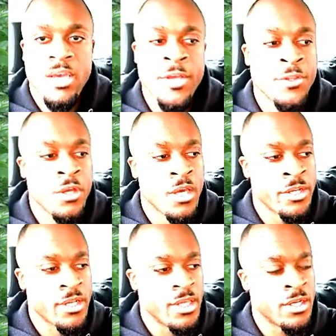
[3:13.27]
in
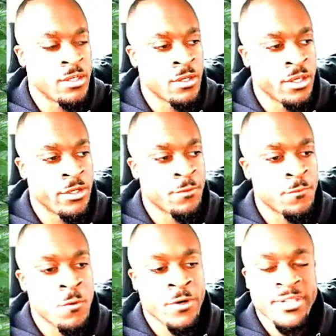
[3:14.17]
the
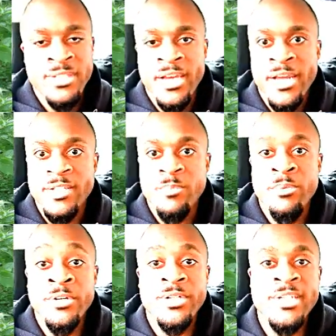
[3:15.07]
forest that has
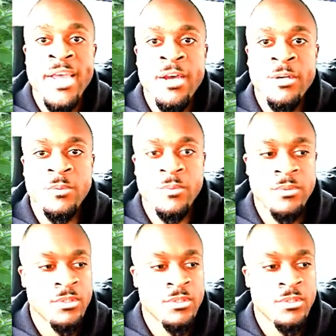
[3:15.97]
burnt down.